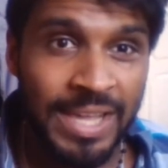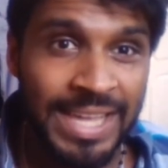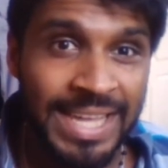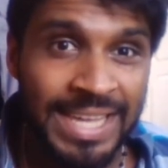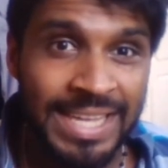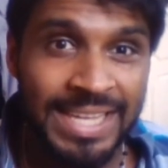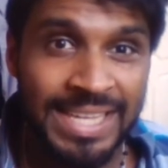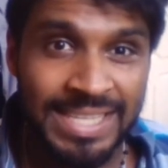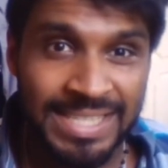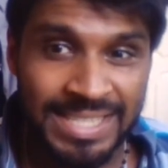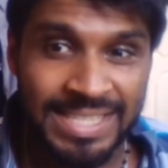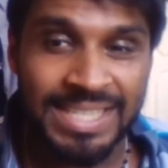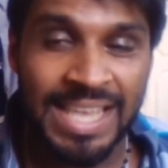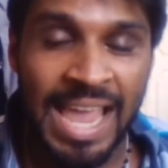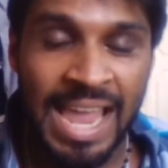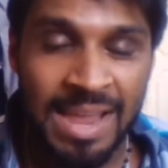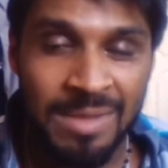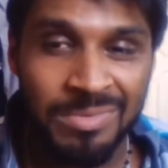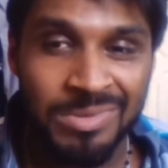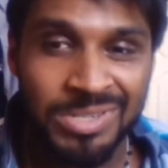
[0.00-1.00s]
He's
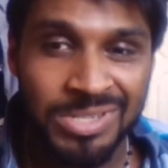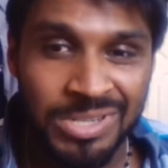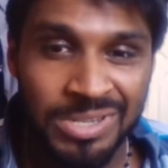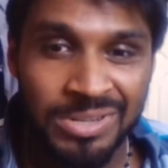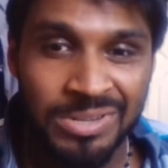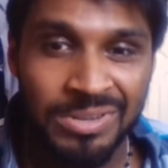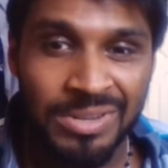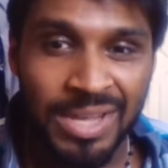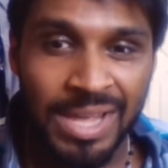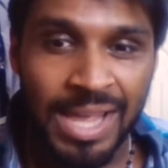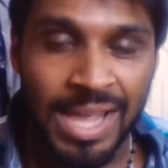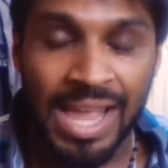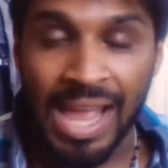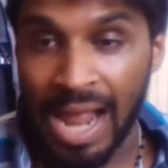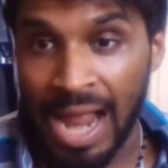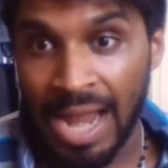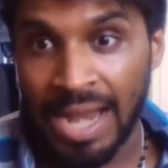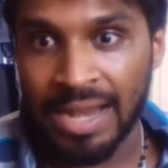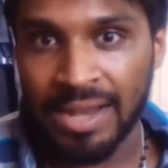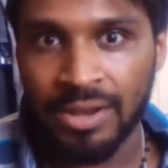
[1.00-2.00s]
able to,
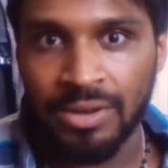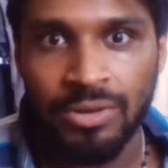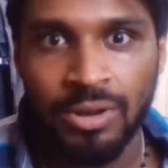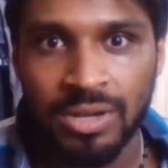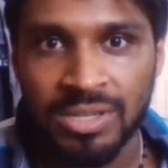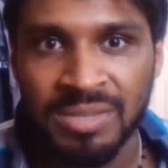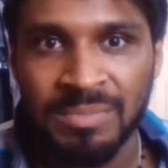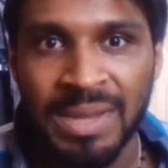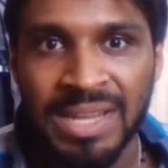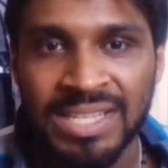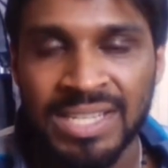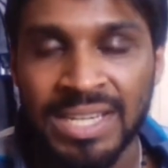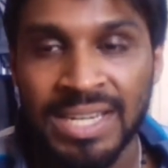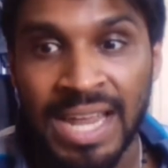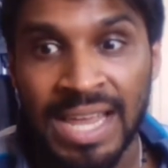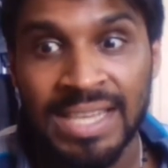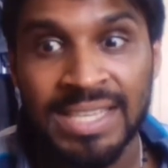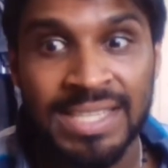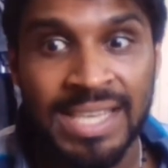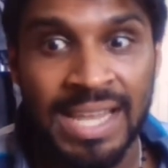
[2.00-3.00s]
and not to mention,
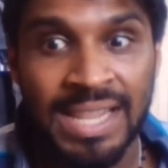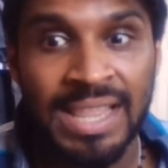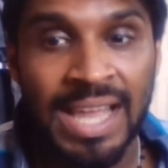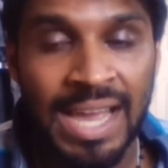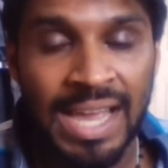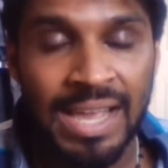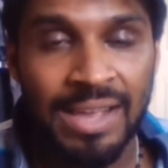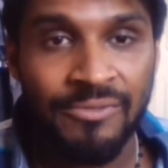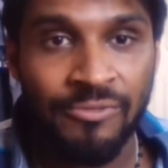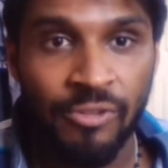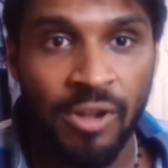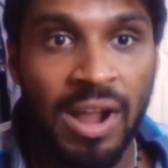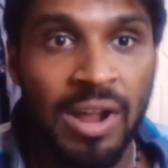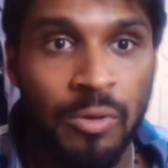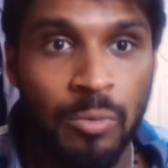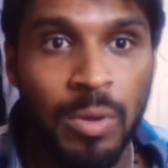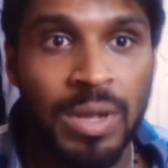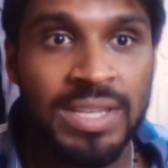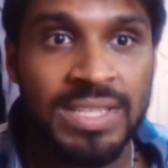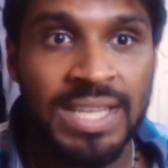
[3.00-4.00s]
they said that
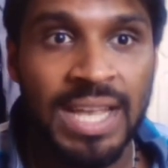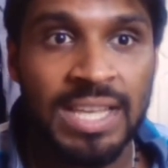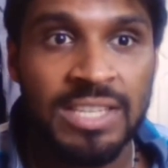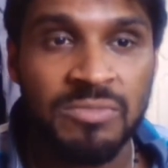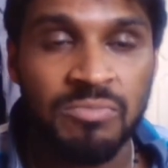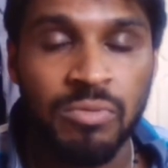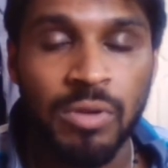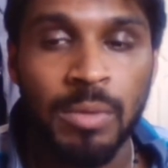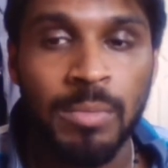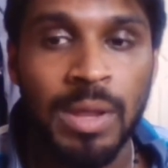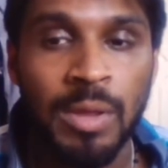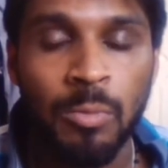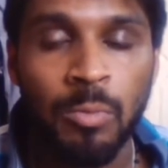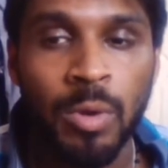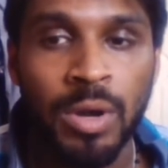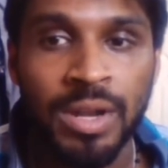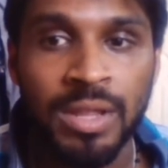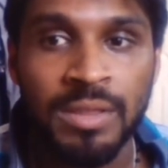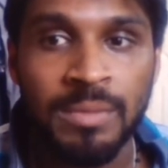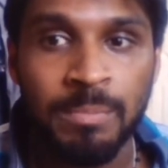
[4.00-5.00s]
Frank West has probably
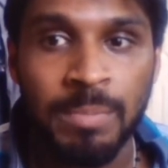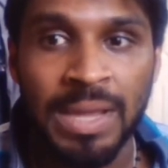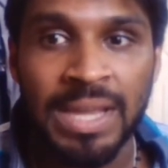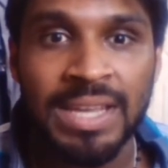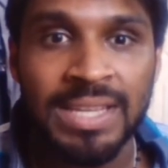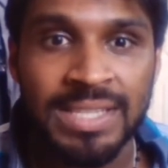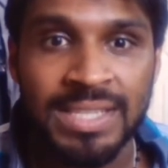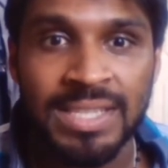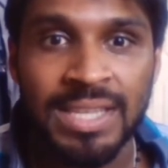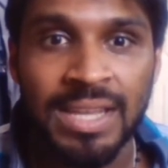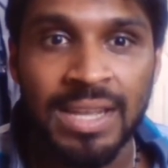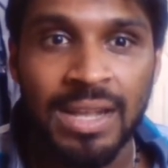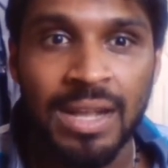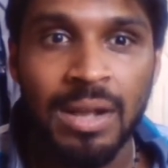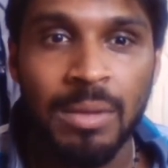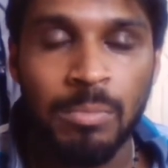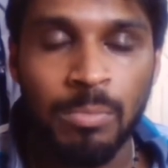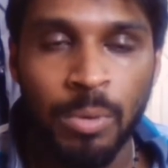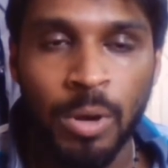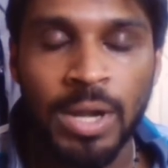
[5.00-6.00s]
one of the biggest
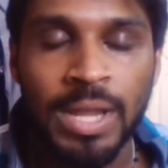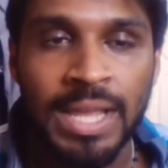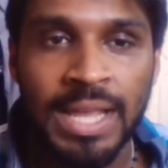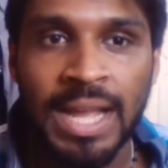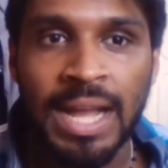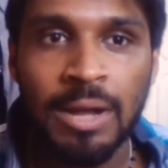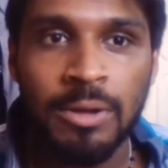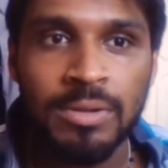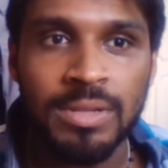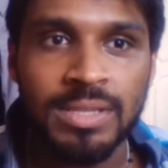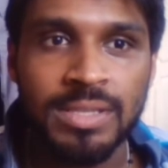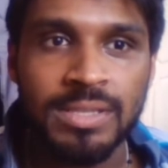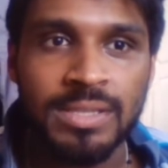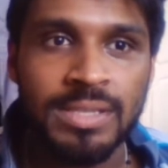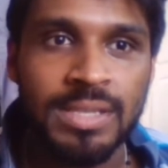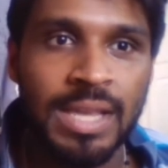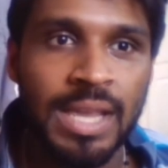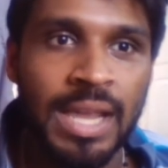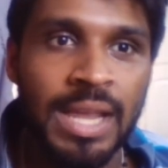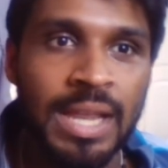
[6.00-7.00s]
body
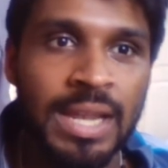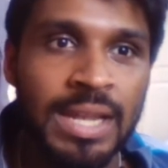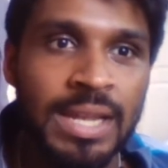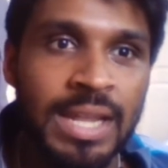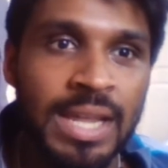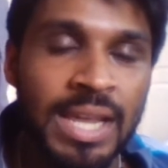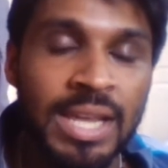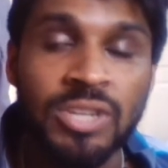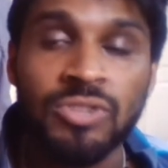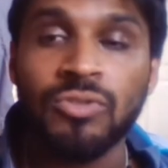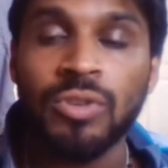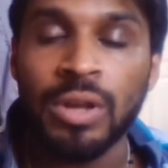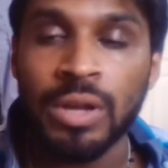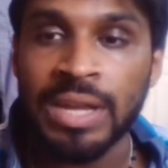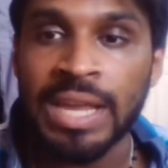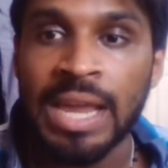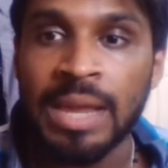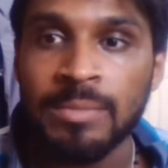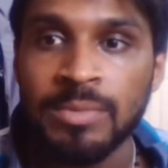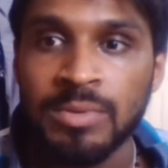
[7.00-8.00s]
counts in the history
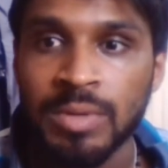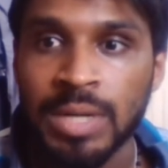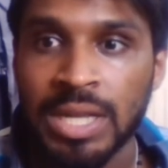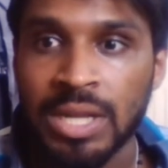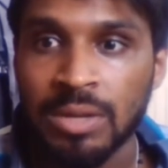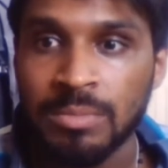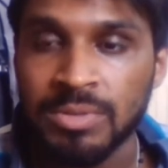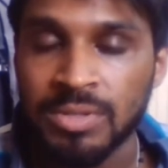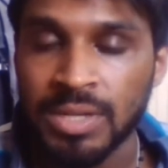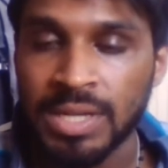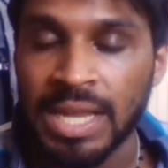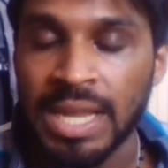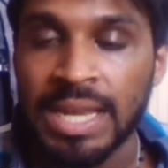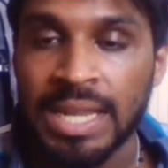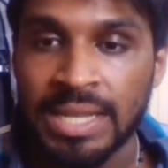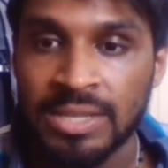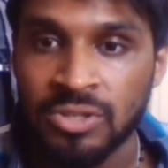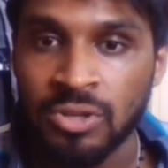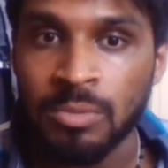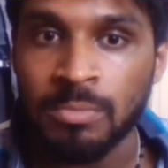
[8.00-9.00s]
of games when it comes to
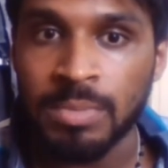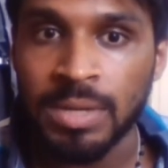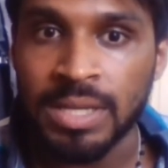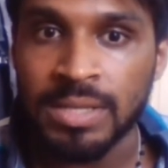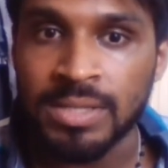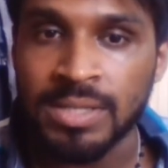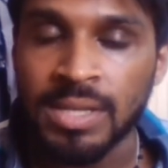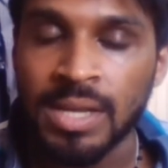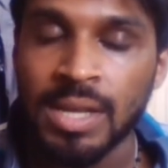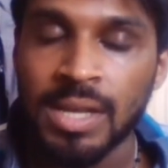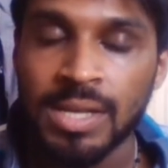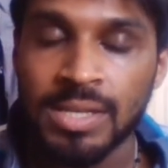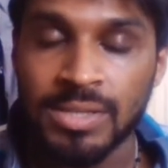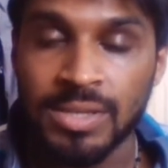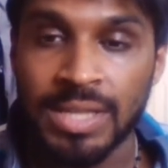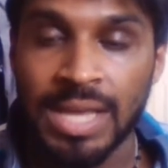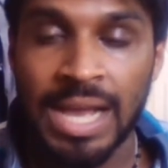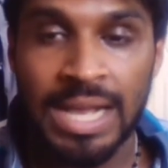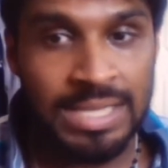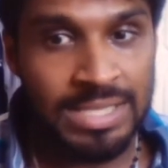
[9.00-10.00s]
killing zombies.
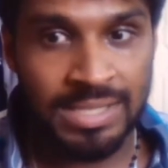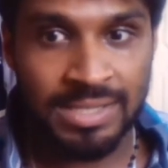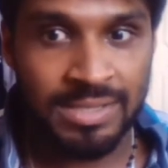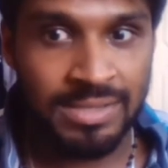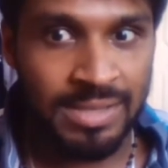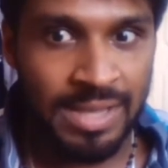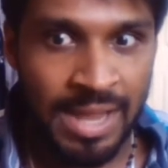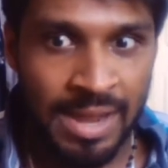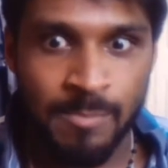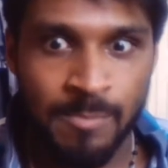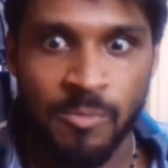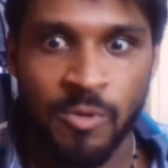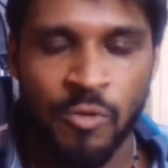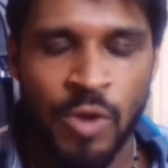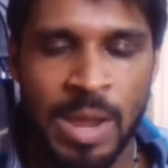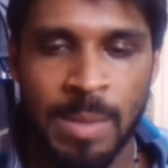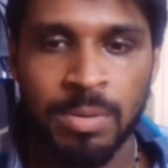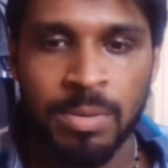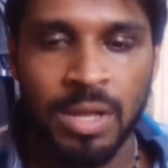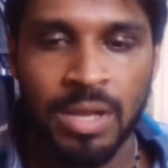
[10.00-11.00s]
So that's a
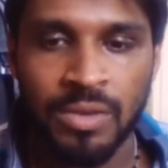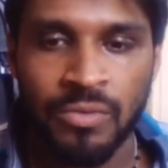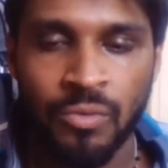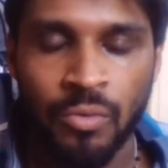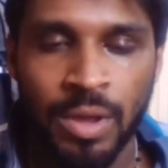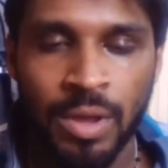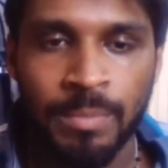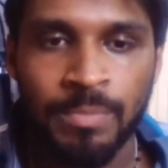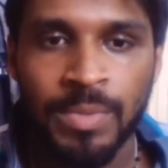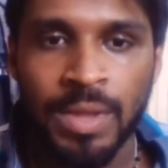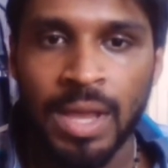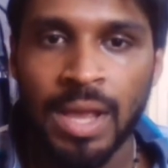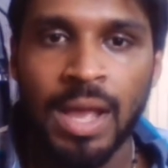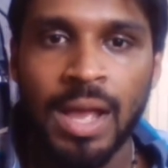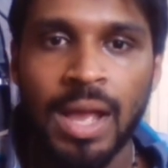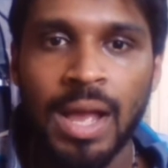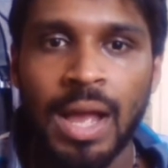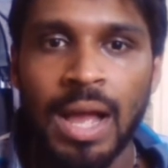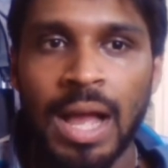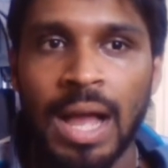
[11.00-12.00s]
great plus for him.
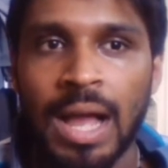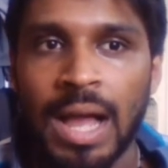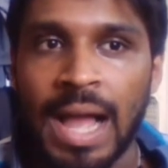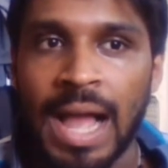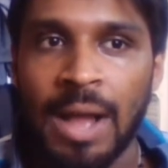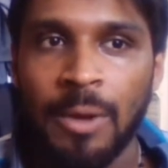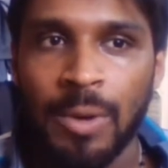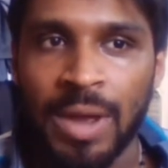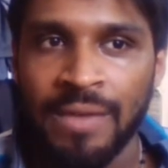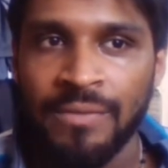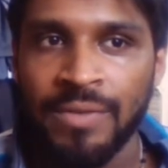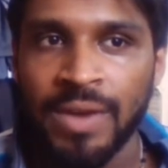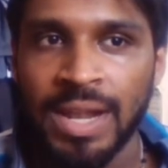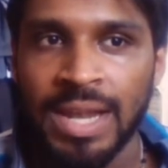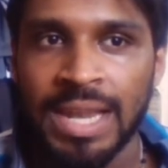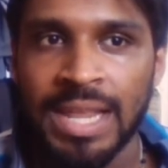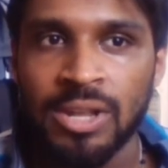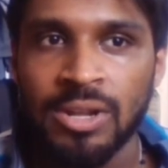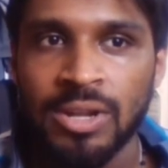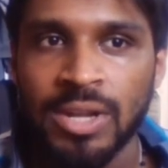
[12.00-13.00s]
However,
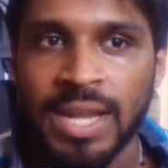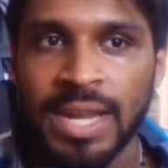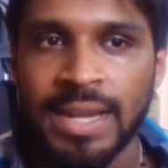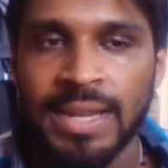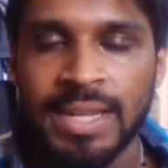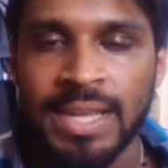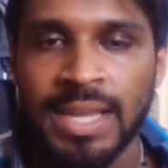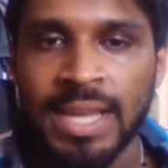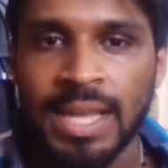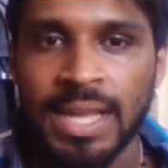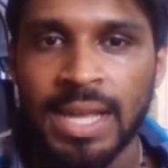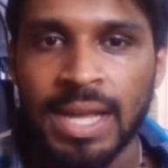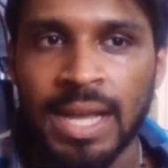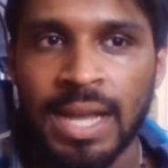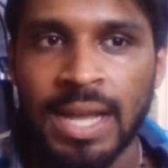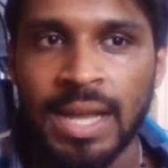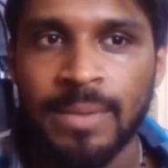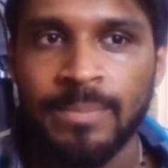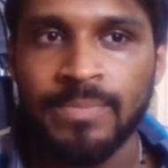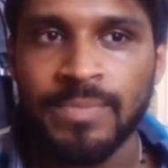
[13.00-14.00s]
Leon Kennedy,
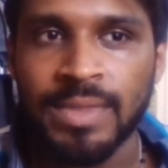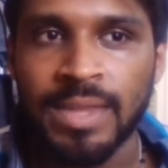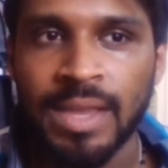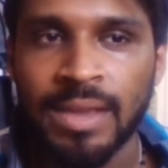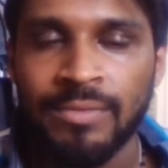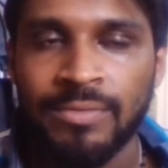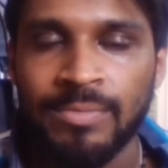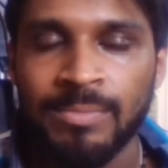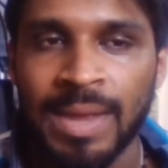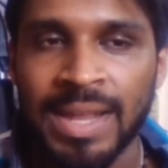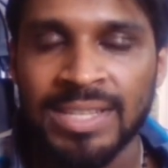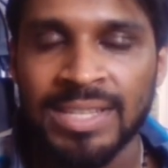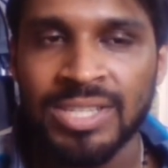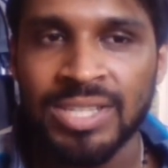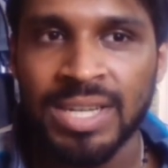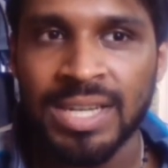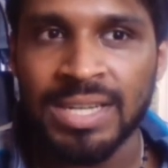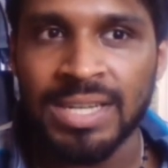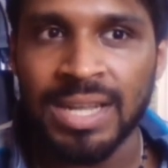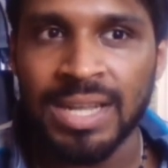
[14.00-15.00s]
they've
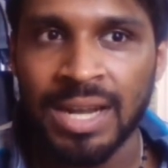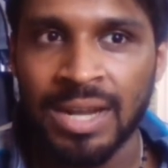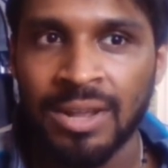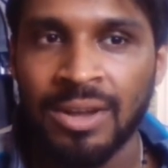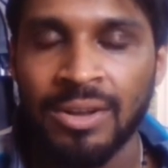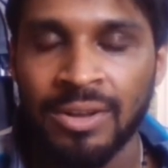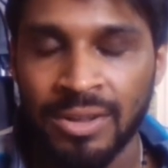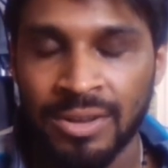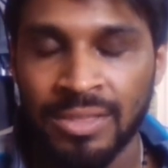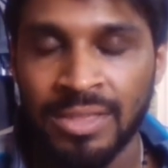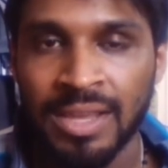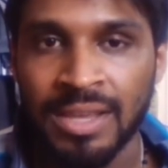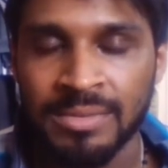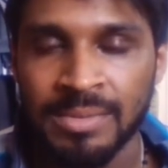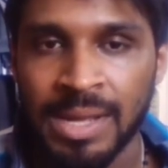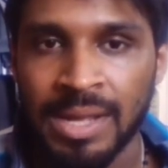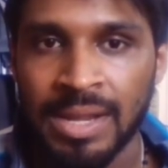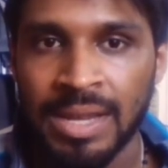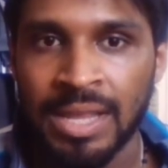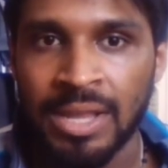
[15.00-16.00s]
mentioned a lot of good things
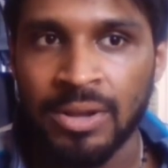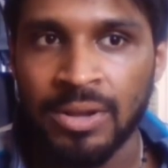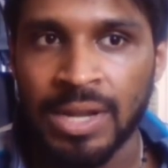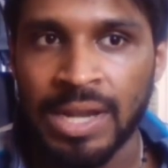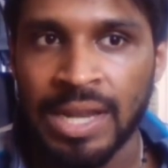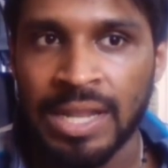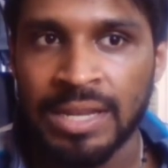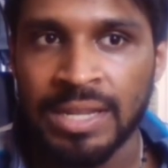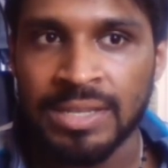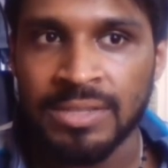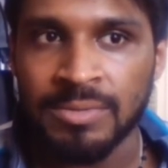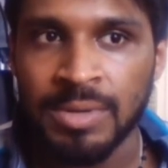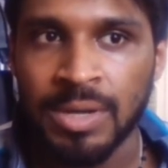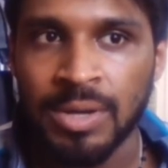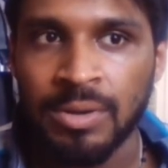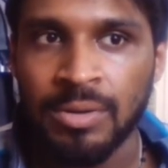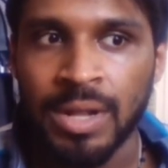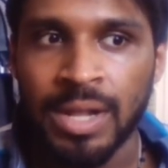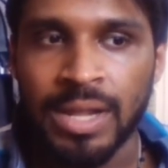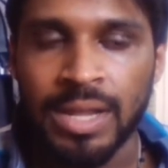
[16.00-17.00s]
about Leon Kennedy as
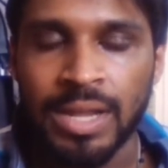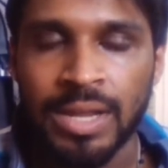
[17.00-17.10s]
well.